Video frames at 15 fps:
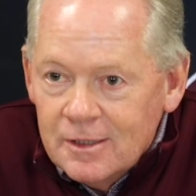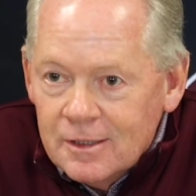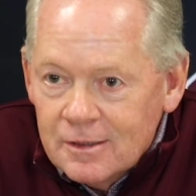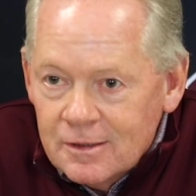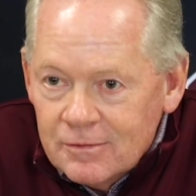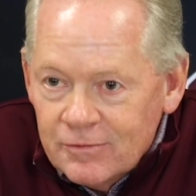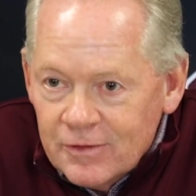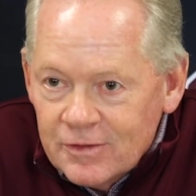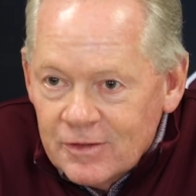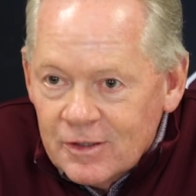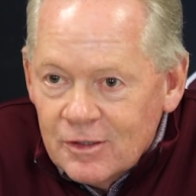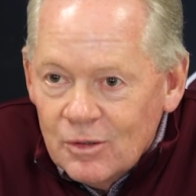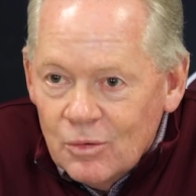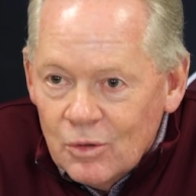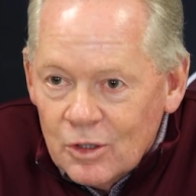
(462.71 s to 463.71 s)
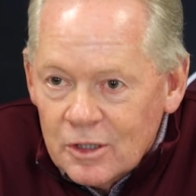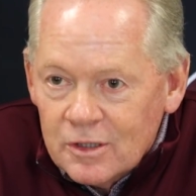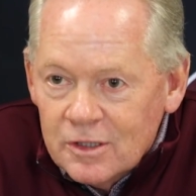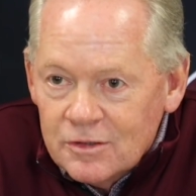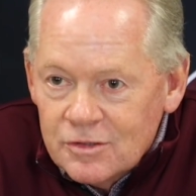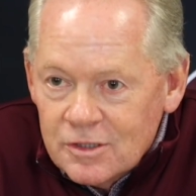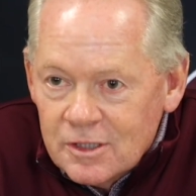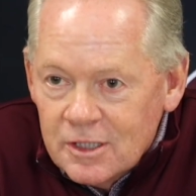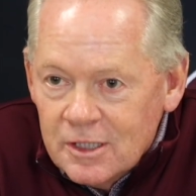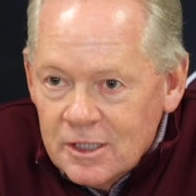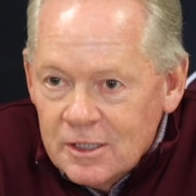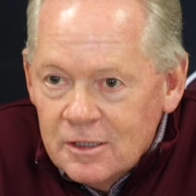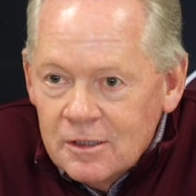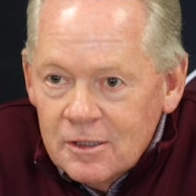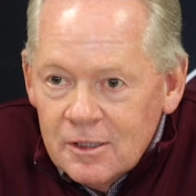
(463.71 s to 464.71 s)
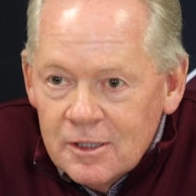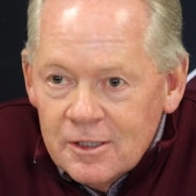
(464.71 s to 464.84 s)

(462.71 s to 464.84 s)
get the physical work that you need.